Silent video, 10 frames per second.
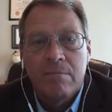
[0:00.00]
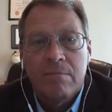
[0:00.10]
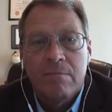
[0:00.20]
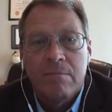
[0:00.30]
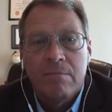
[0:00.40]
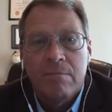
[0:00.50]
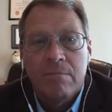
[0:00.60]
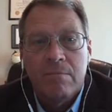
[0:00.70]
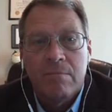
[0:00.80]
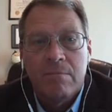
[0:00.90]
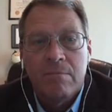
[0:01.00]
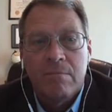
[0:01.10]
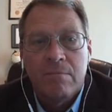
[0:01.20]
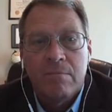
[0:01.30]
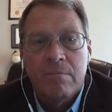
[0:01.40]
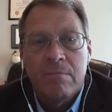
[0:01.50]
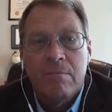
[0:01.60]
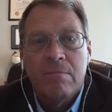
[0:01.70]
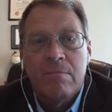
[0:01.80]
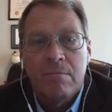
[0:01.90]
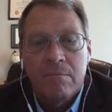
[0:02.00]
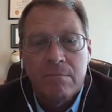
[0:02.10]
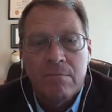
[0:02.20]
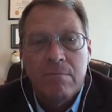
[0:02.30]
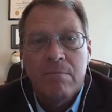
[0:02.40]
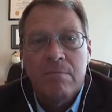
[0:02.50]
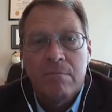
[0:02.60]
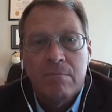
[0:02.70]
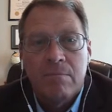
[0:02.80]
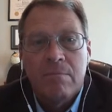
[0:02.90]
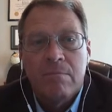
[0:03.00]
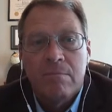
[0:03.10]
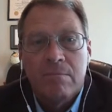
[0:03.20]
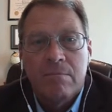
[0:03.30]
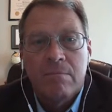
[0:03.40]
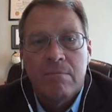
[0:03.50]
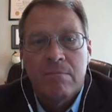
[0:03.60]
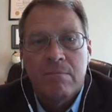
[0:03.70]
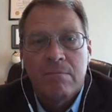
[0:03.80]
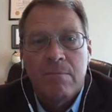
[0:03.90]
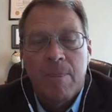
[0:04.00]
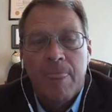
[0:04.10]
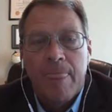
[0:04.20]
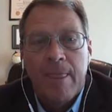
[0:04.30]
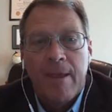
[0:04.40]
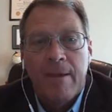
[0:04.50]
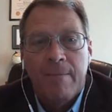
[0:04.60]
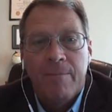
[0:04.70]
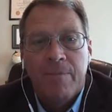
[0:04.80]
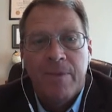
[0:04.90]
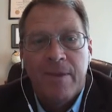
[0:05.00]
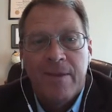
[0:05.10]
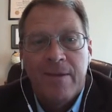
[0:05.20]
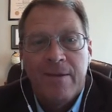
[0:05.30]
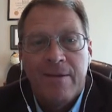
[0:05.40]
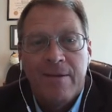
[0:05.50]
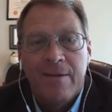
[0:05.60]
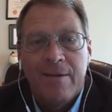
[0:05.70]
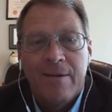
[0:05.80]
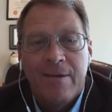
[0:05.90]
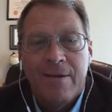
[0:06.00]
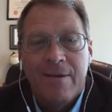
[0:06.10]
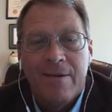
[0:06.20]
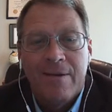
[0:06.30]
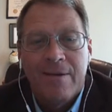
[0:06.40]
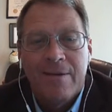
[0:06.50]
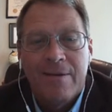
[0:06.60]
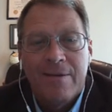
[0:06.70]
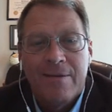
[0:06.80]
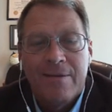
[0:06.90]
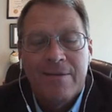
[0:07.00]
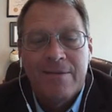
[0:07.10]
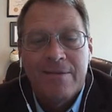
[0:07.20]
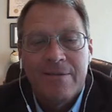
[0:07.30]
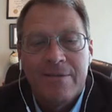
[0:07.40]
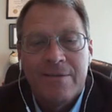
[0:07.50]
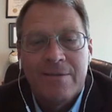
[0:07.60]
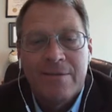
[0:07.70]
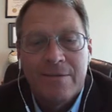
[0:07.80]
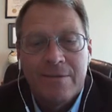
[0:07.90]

(silent)